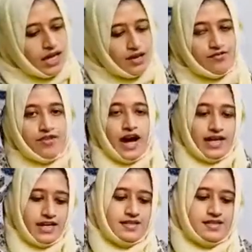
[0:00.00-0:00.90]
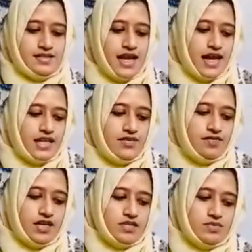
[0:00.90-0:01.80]
In finance, an
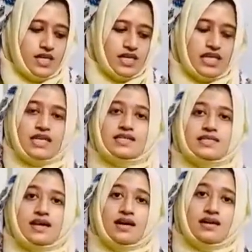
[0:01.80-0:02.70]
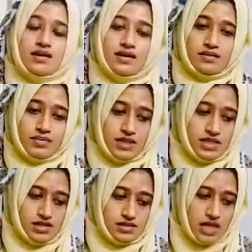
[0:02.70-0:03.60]
investment is the
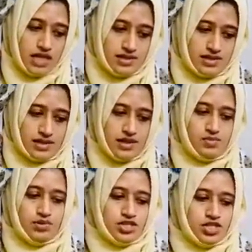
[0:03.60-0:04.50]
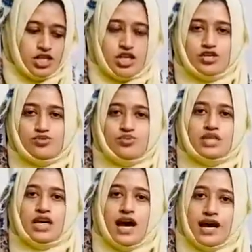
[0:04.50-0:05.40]
monetary asset purchased
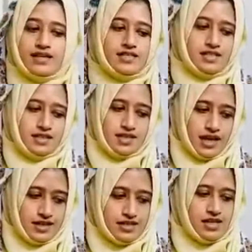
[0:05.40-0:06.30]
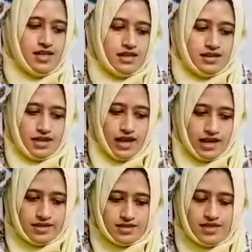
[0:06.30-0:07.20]
with the idea that the
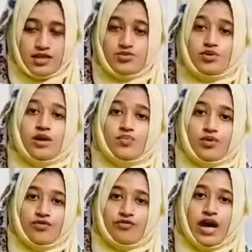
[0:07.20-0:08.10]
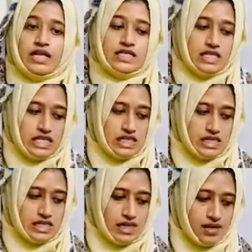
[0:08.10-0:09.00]
asset will provide
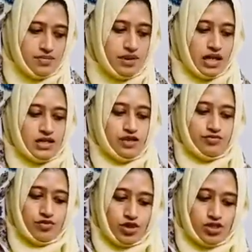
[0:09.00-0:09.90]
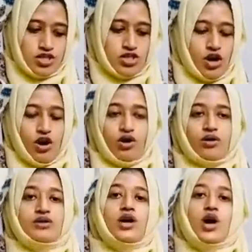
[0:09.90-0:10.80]
income in the future
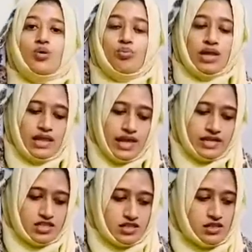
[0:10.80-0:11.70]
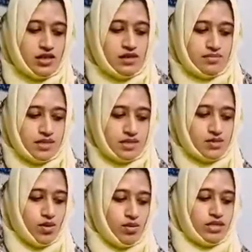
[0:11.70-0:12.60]
or will later be
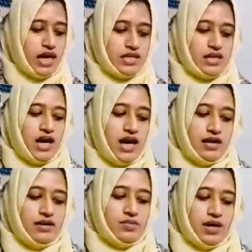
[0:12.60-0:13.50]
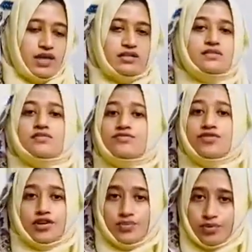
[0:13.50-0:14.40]
sold at a higher price
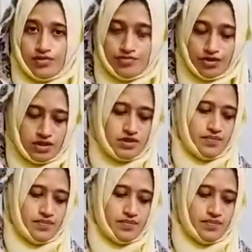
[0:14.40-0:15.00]
for a profit.